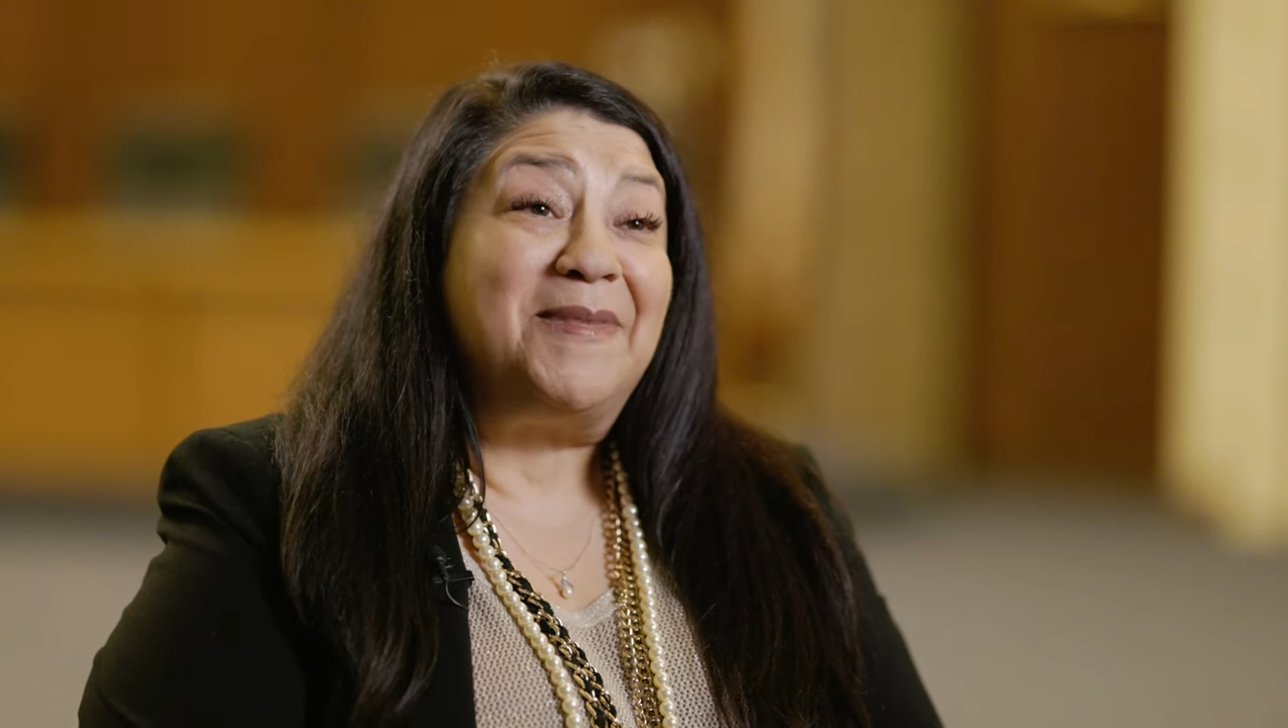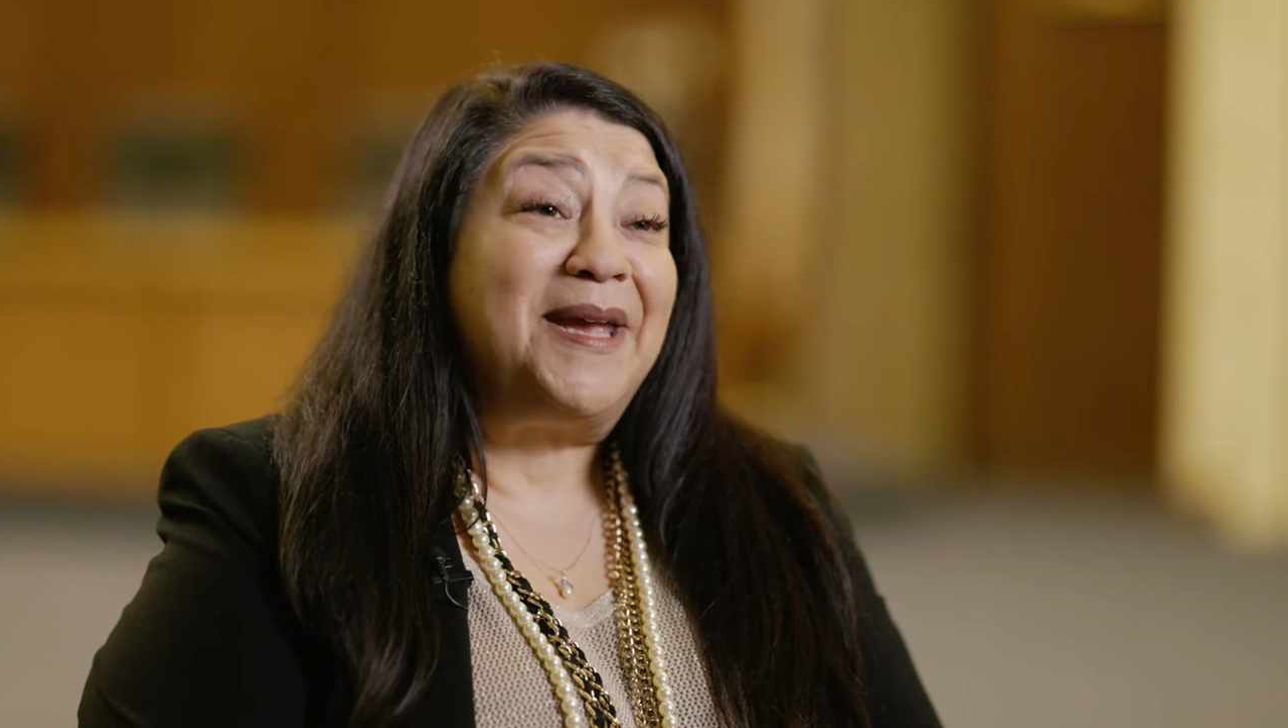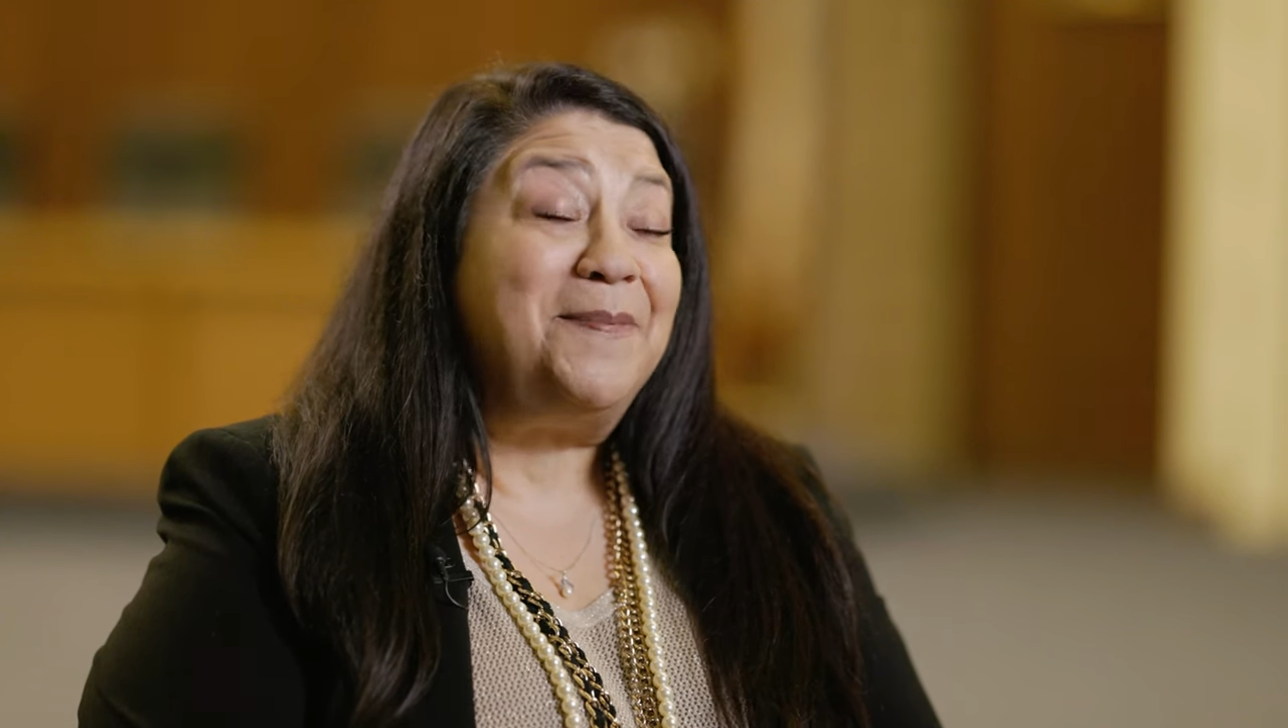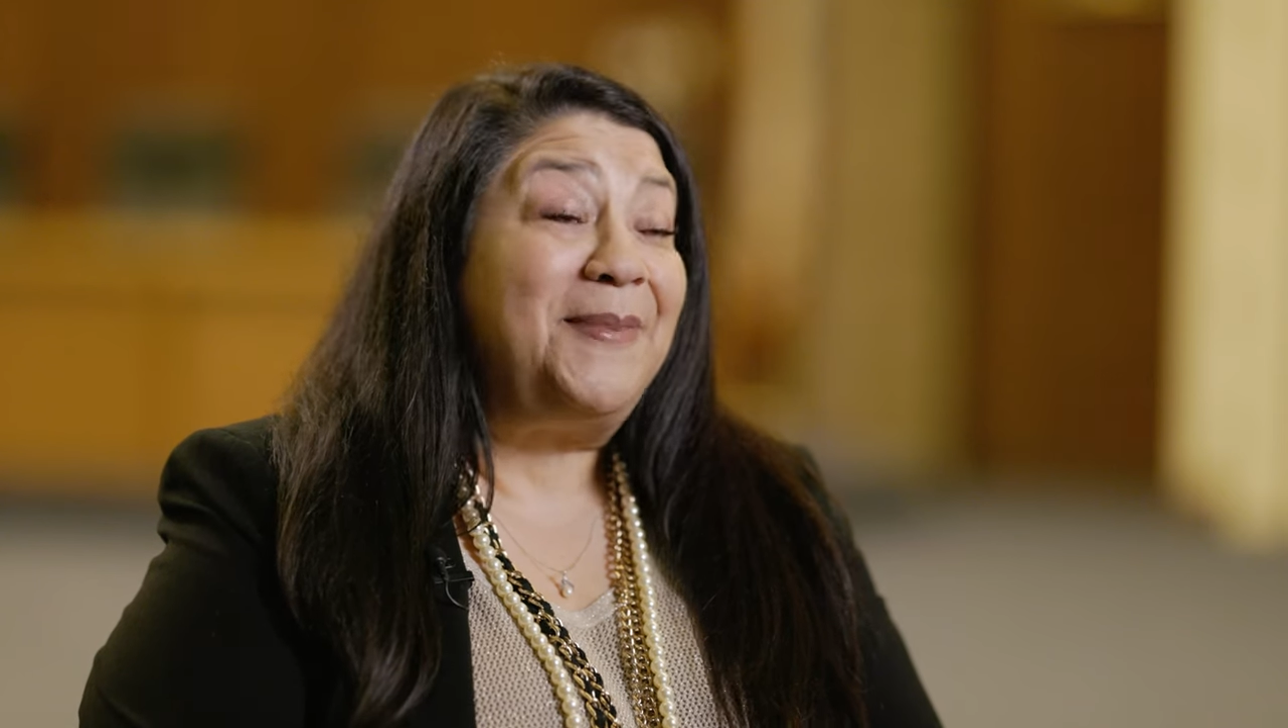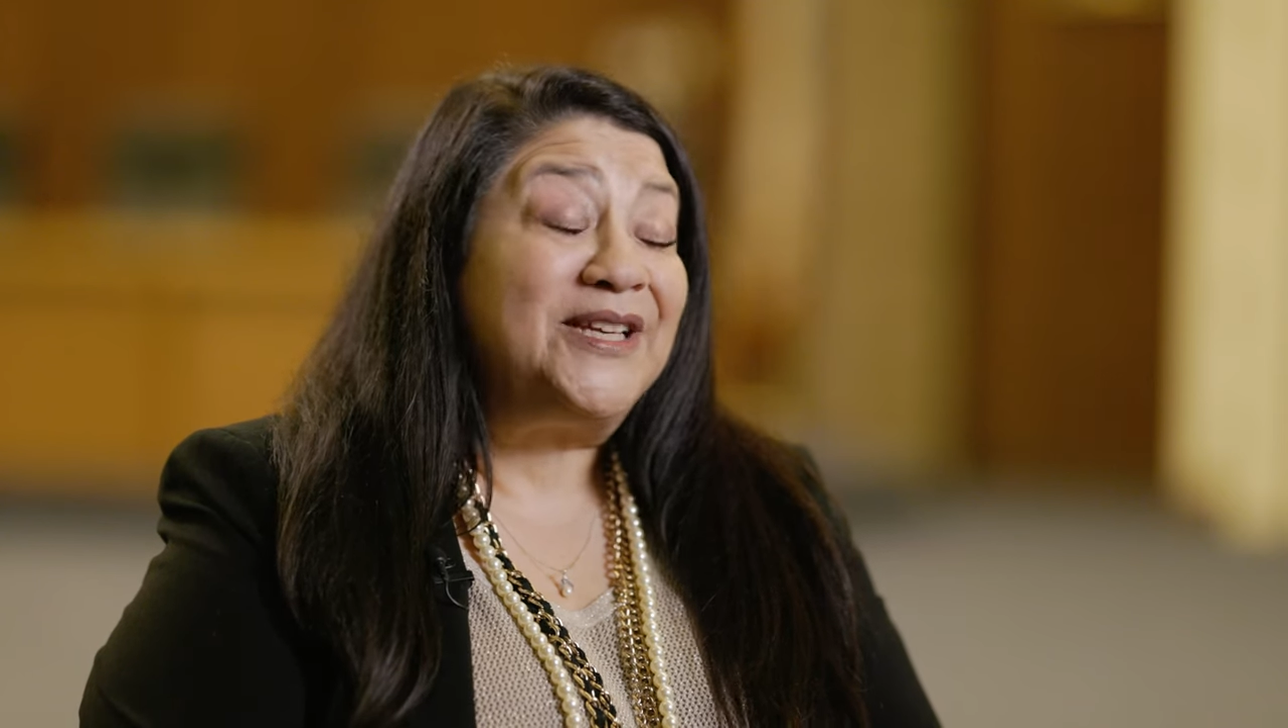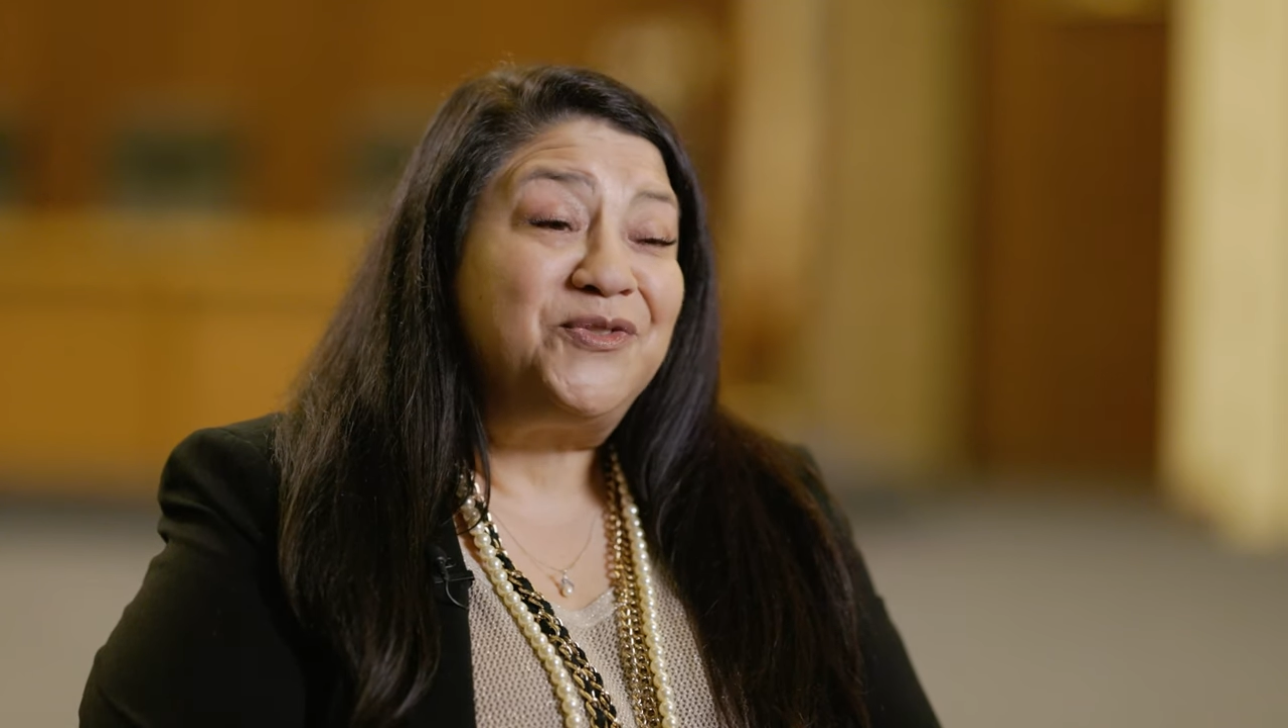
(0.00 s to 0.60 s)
my best